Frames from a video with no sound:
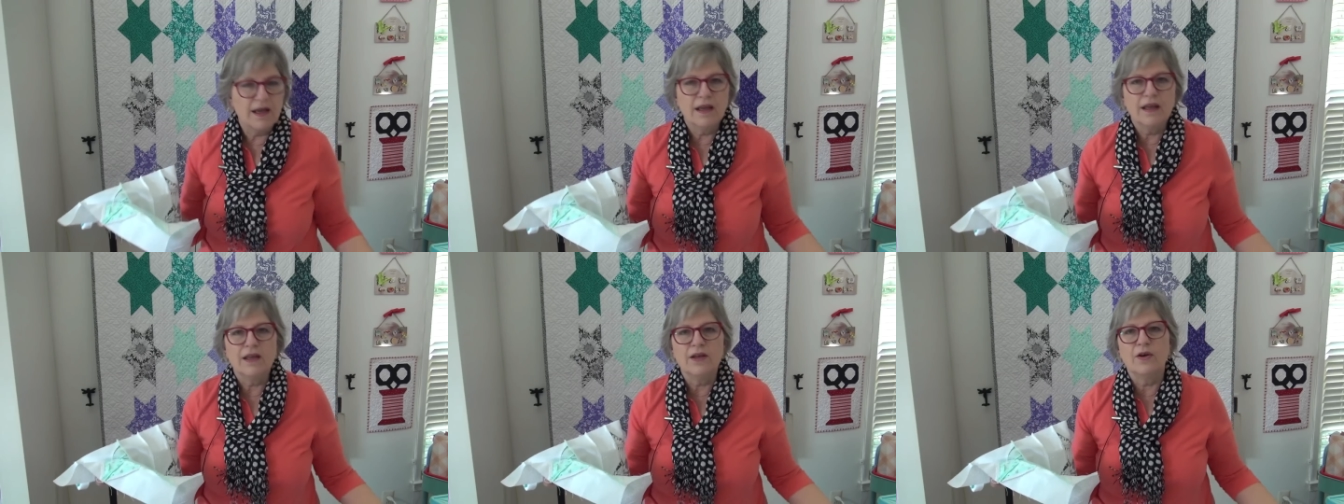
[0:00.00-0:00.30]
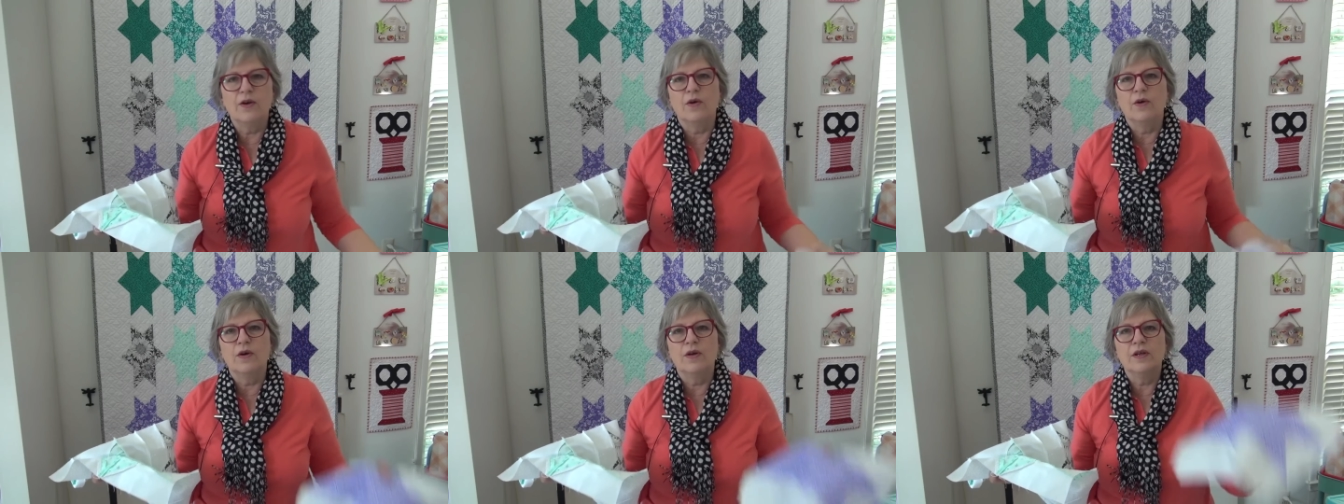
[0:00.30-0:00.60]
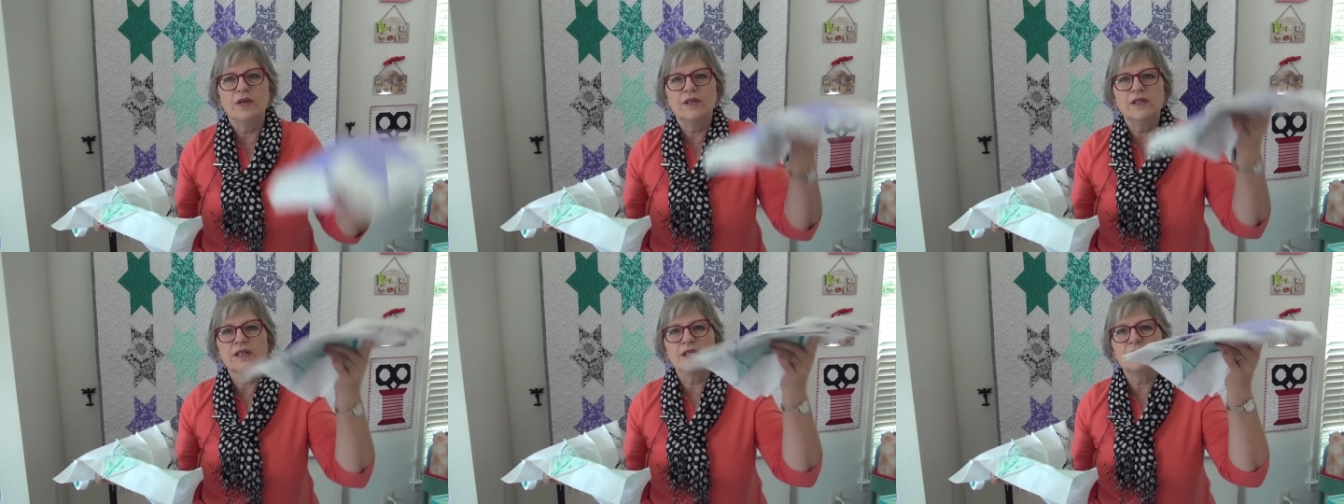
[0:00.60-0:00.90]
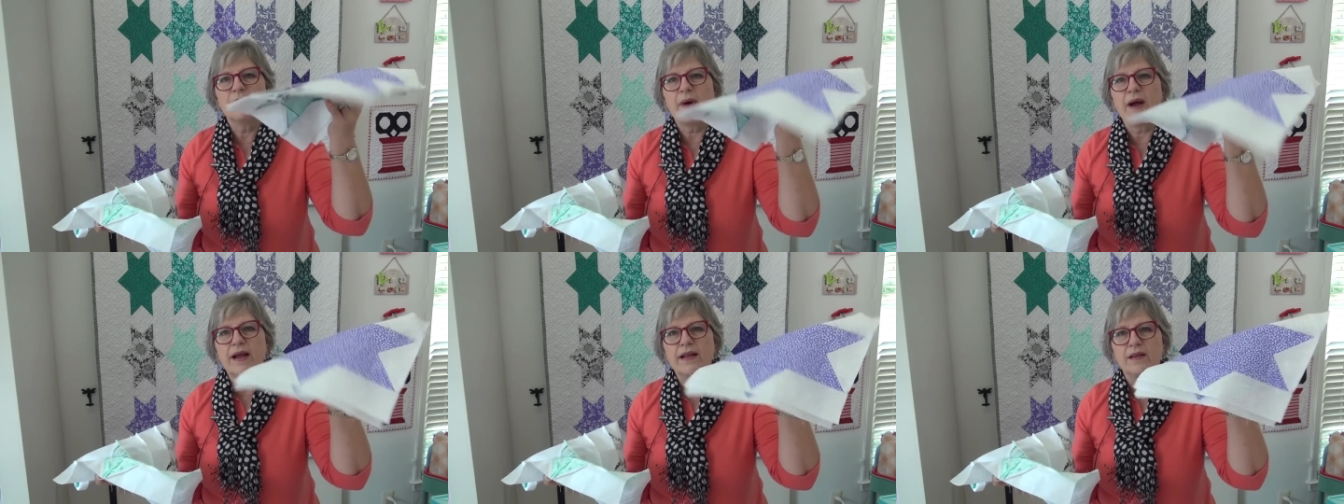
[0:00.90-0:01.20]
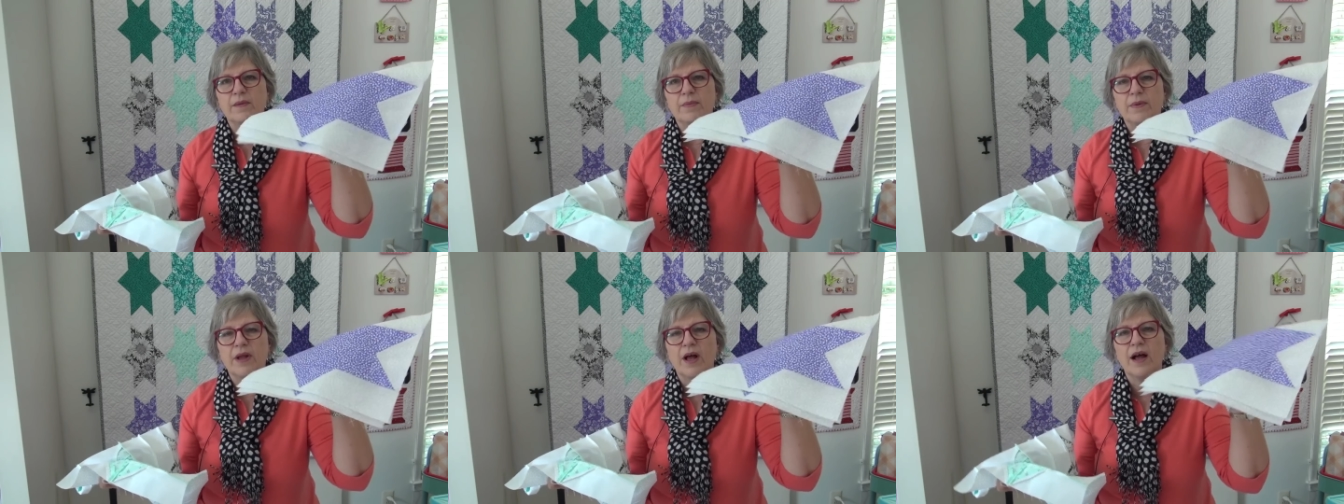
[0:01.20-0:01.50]
you know, just a pile
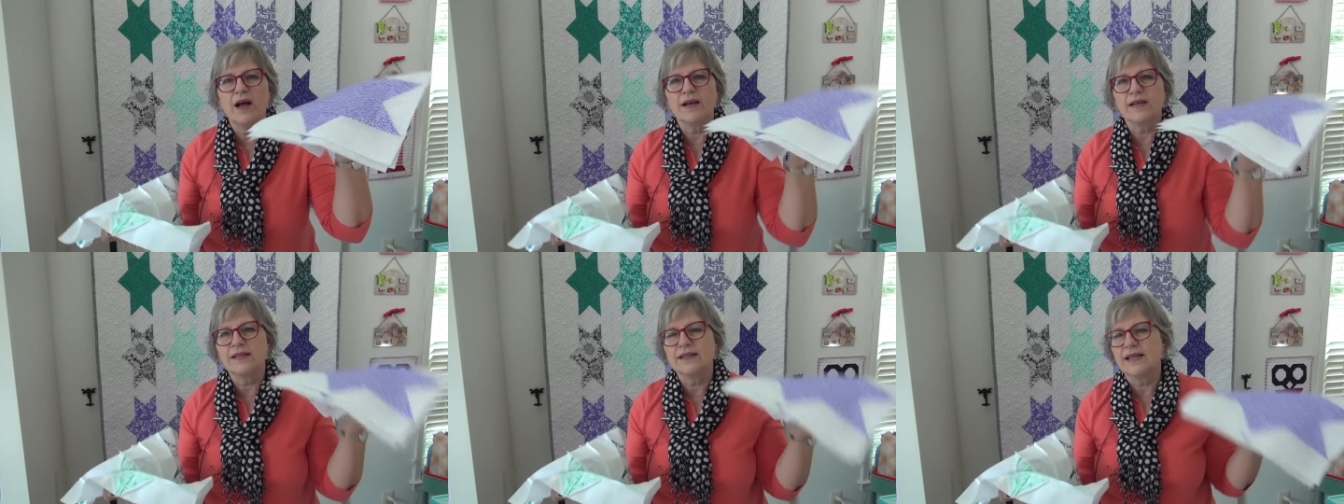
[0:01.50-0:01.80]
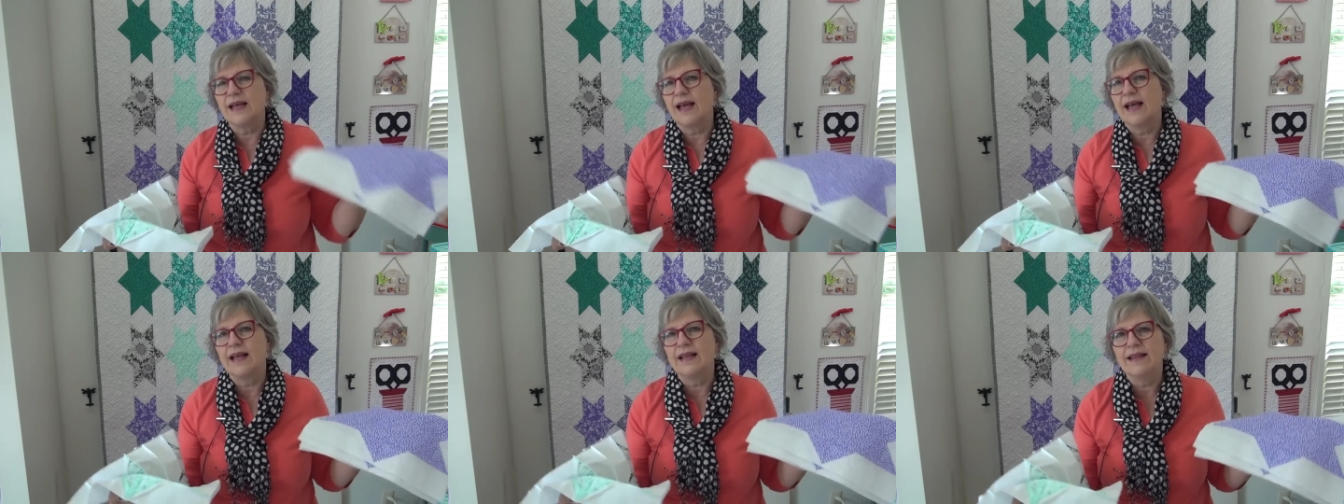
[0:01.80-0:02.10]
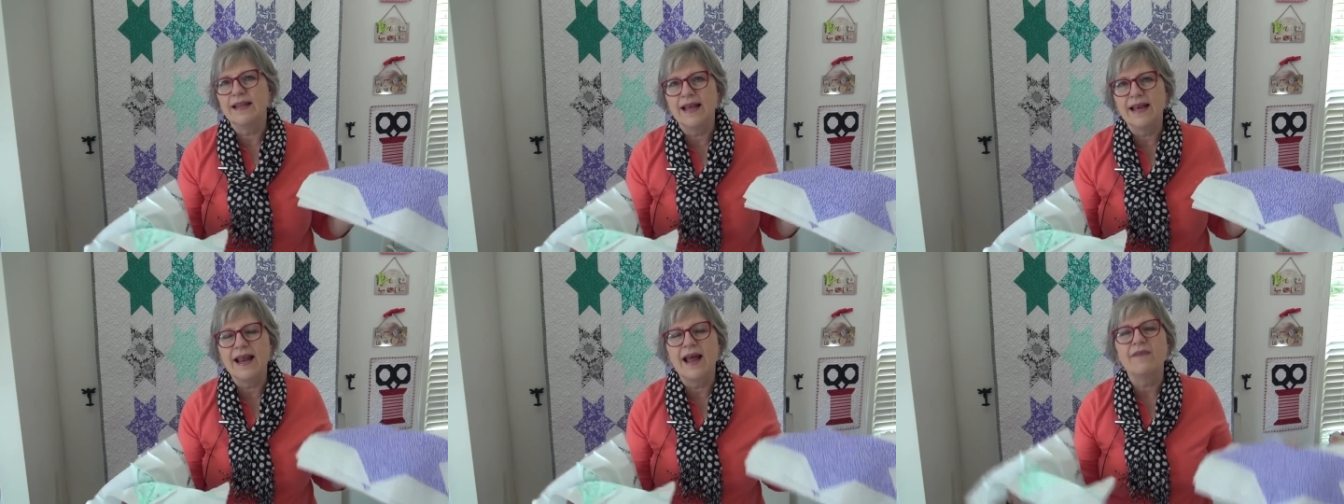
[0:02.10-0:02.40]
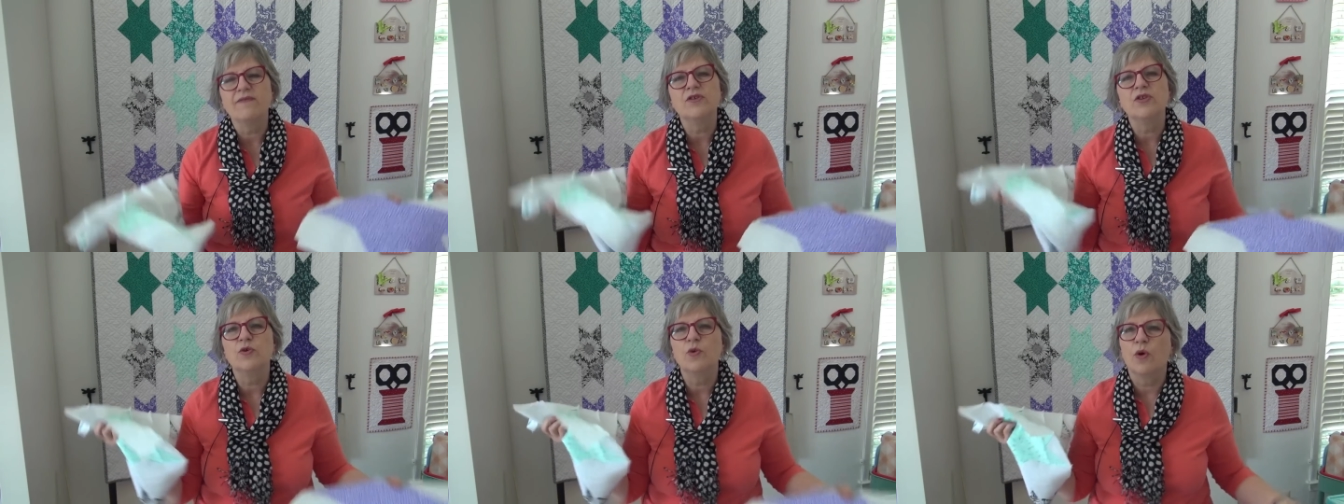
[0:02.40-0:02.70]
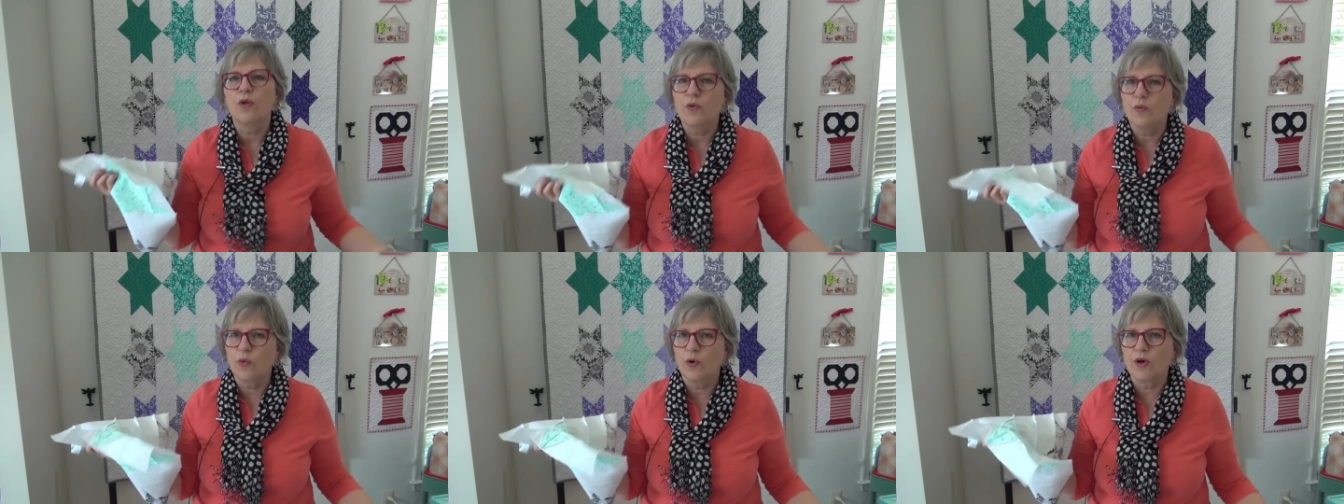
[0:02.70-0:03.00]
of blocks and then have to do
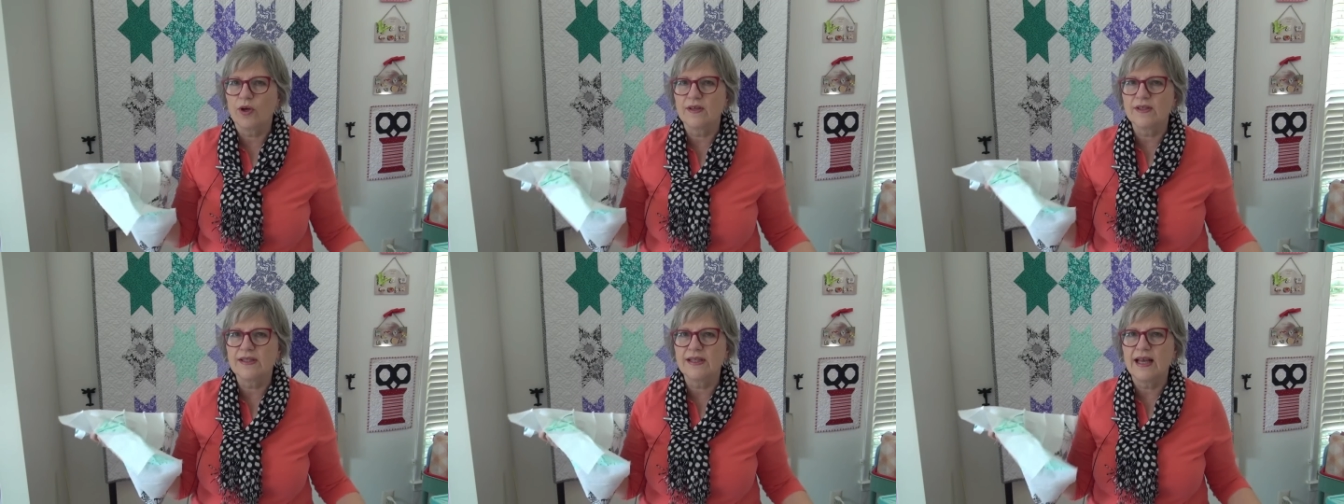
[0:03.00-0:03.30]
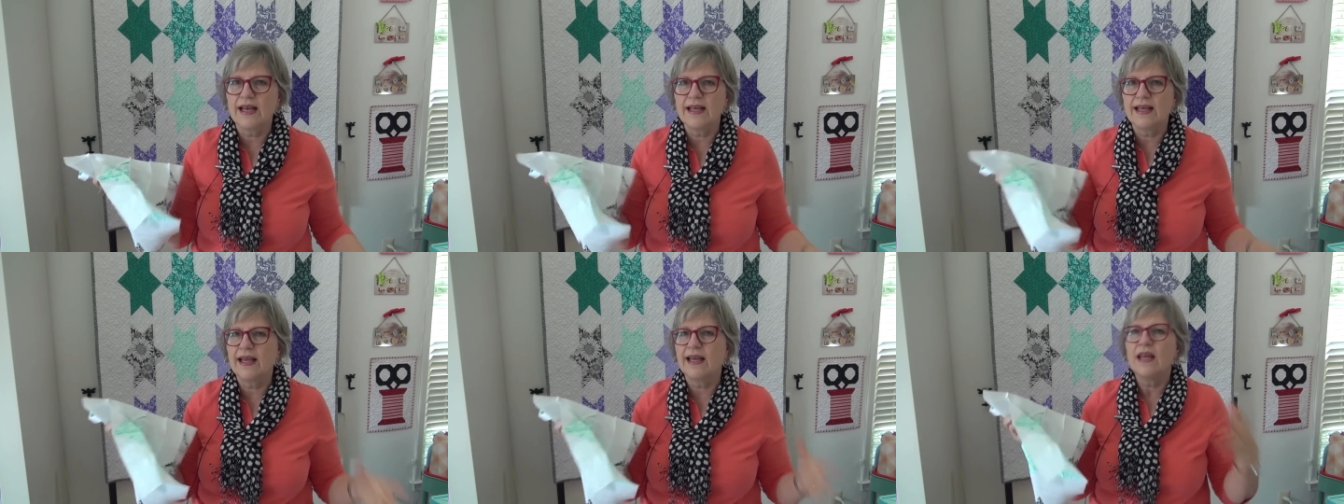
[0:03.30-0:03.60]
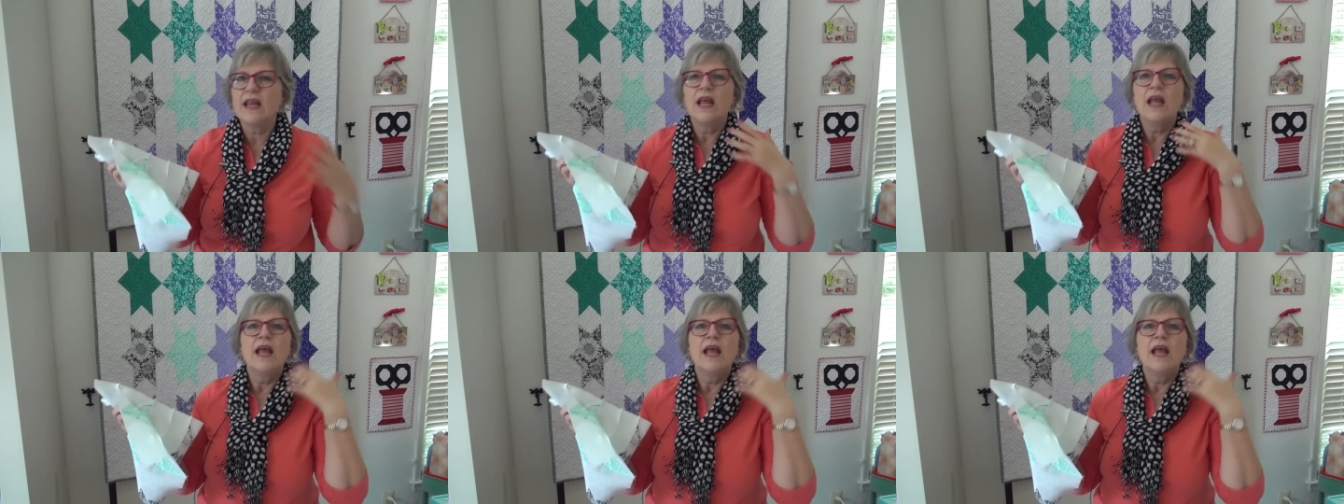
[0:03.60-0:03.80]
all the work of setting it.